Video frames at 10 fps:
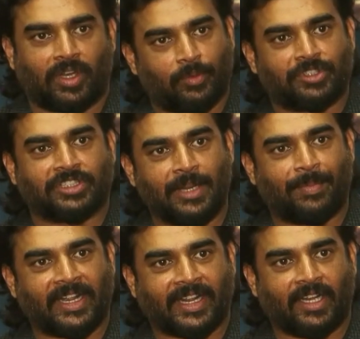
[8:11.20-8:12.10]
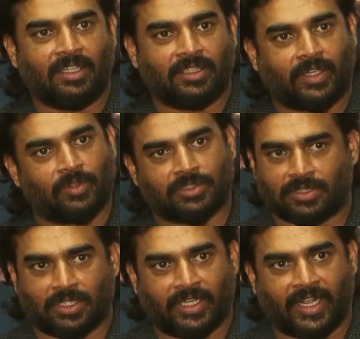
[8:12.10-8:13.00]
I would sleep at 10, that
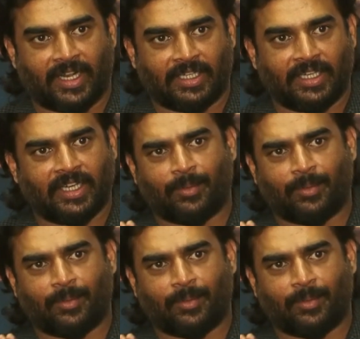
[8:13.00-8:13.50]
was guaranteed, and